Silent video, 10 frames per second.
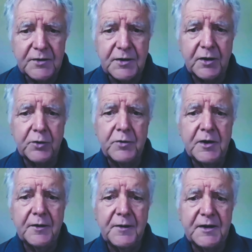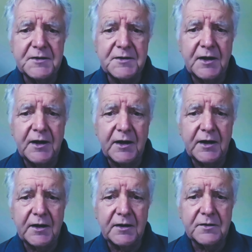just like COVID
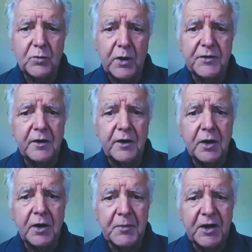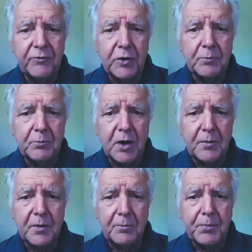nineteen. To recall that
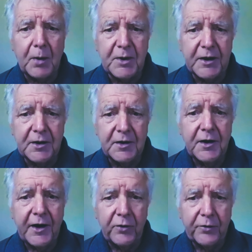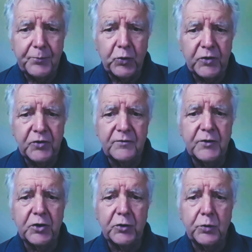even the U S considered
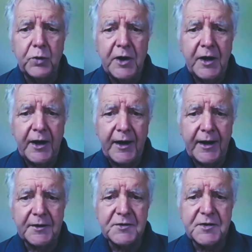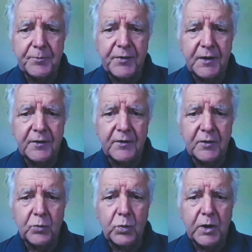quarantine before administering